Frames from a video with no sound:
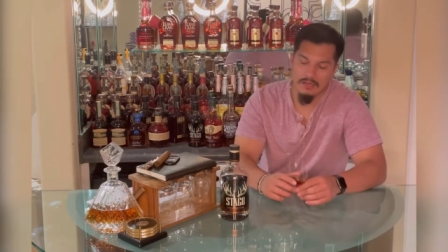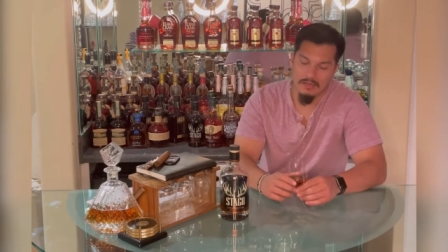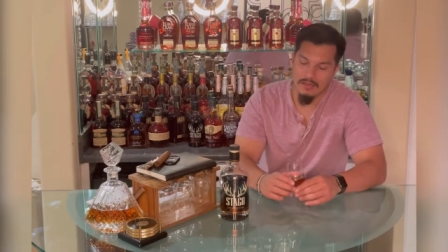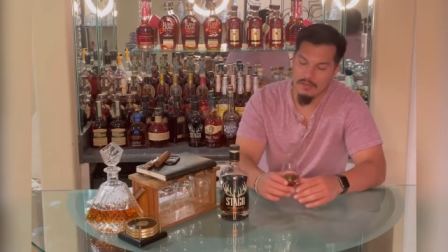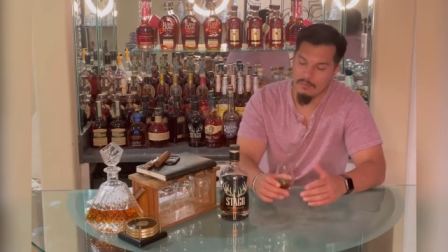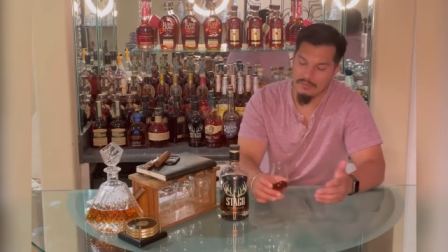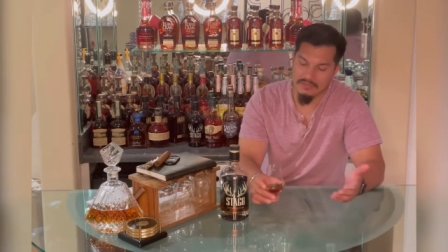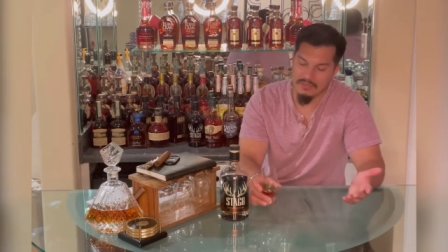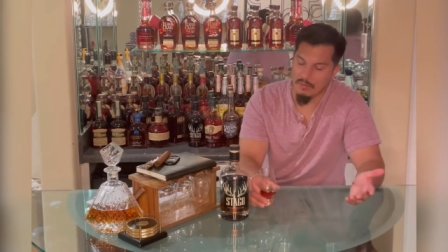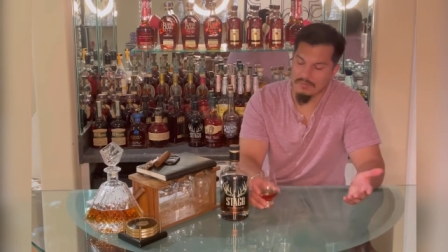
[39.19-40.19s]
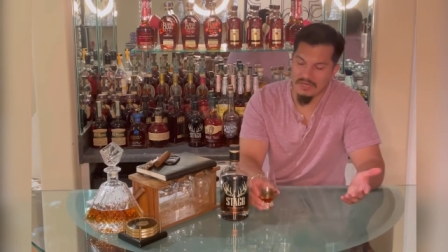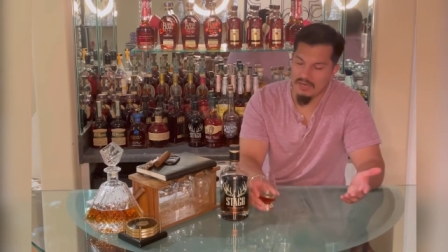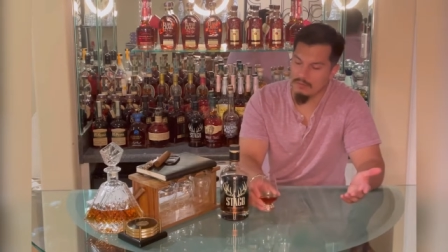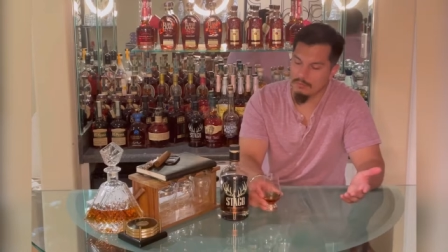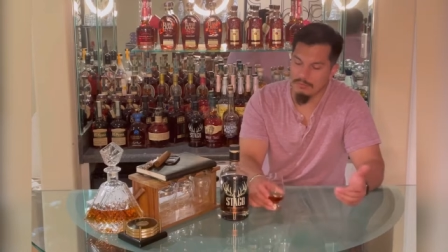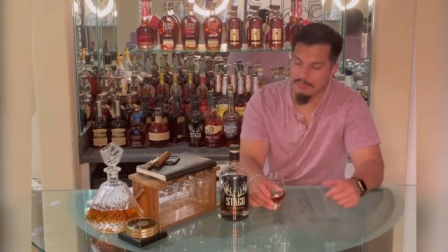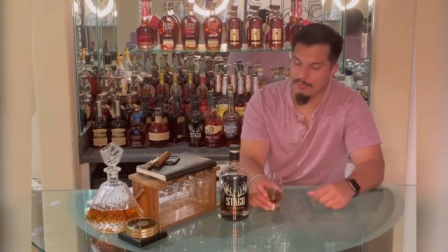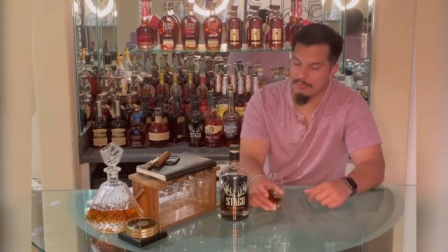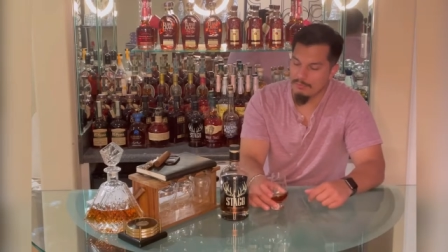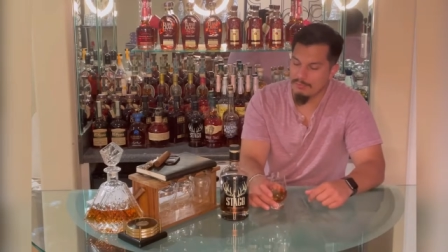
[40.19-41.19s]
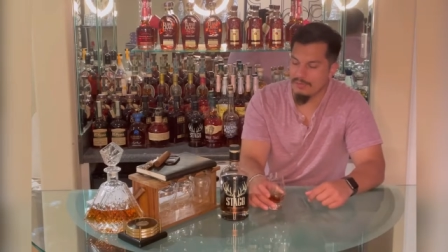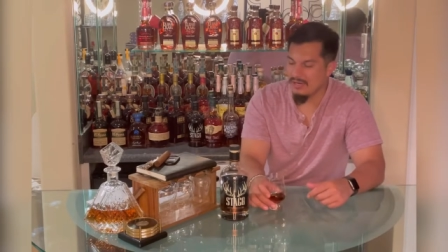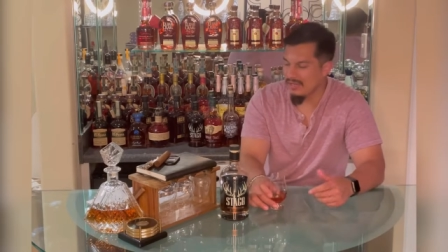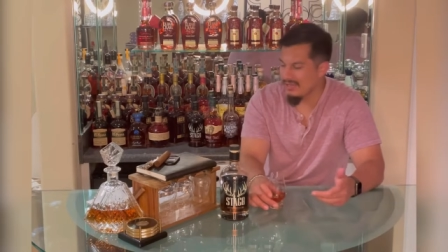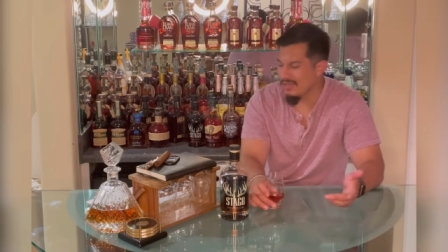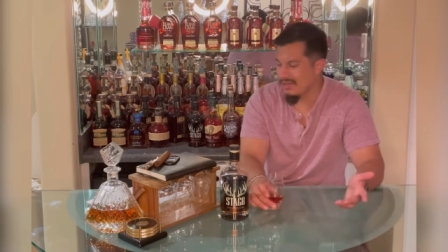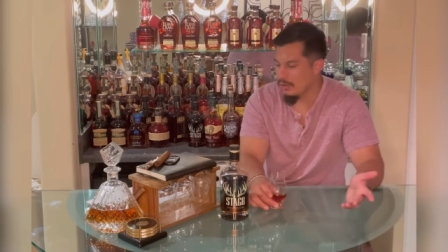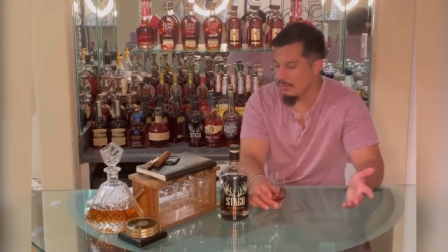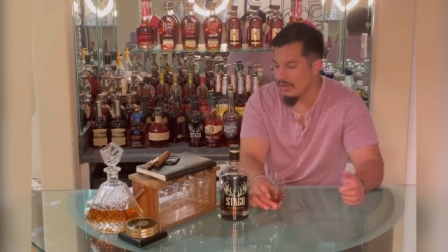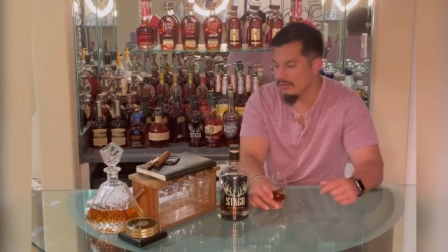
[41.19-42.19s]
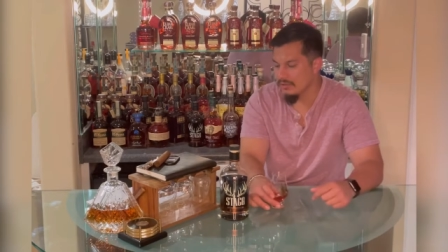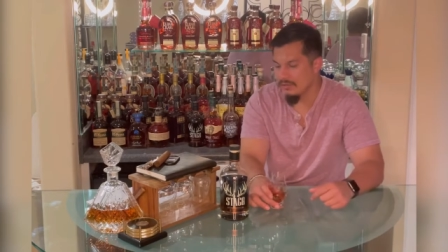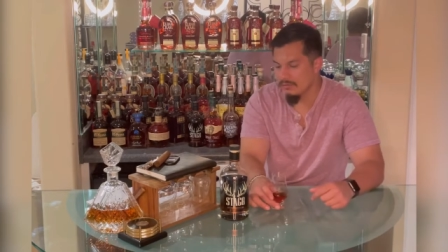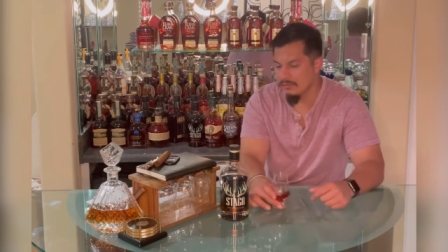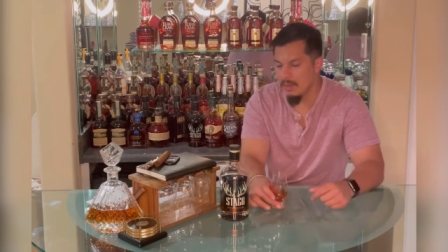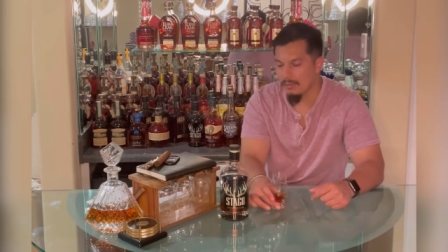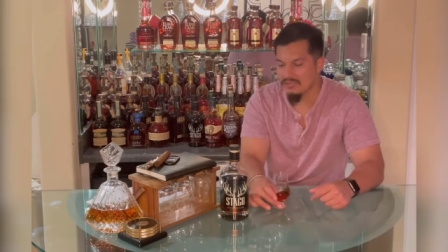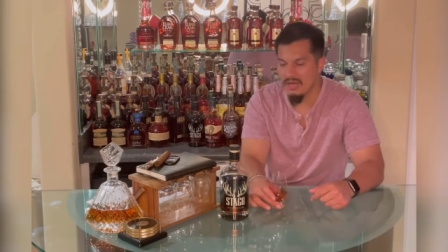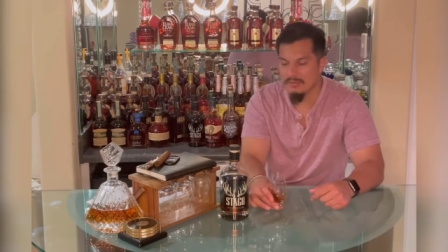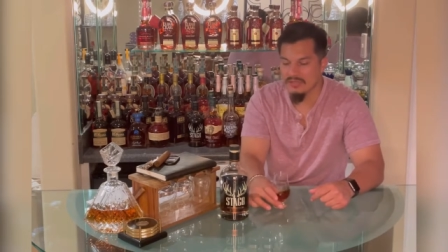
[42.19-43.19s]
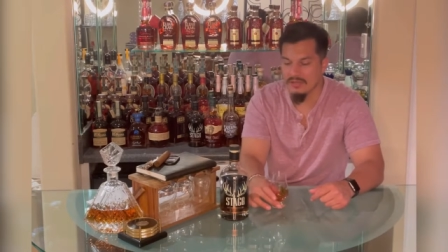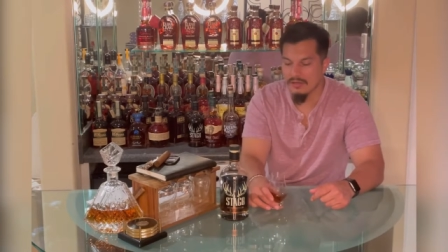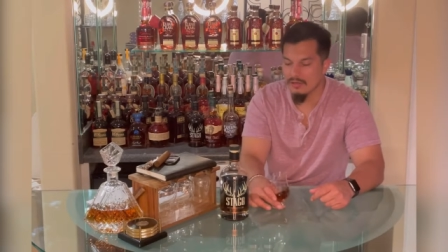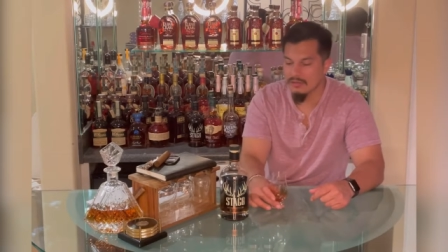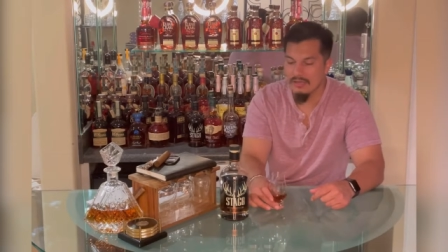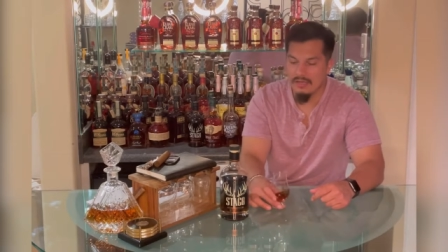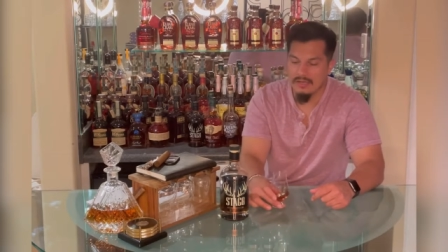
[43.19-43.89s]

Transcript: Um, it comes out pretty uh, rarely, a couple times a year,